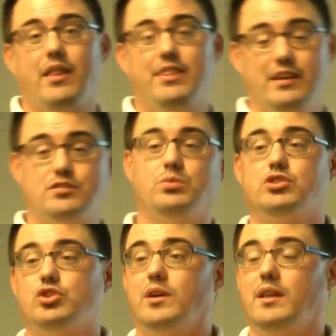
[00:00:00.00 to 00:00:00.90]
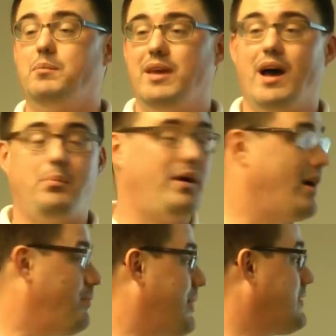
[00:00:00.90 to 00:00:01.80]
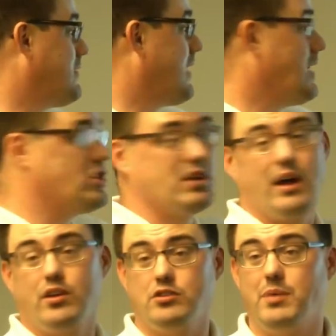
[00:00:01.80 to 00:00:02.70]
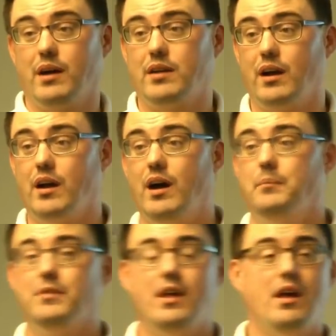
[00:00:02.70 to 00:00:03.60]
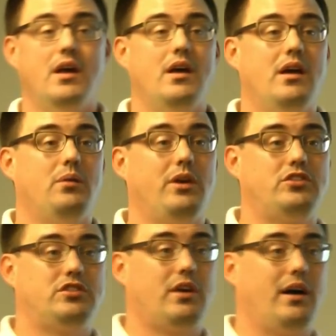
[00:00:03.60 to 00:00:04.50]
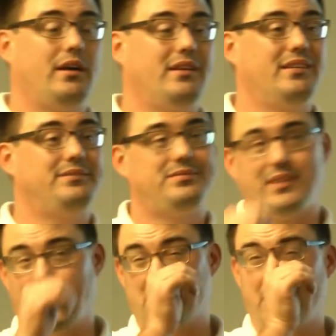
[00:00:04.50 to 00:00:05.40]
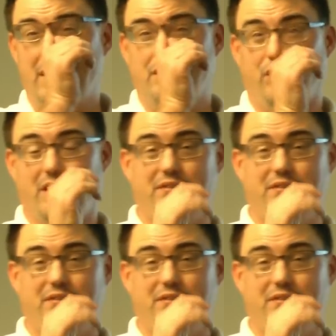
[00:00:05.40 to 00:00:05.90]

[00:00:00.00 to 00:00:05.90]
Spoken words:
This will shortly be up on presentation.goosebach.com, which it's been in 4 or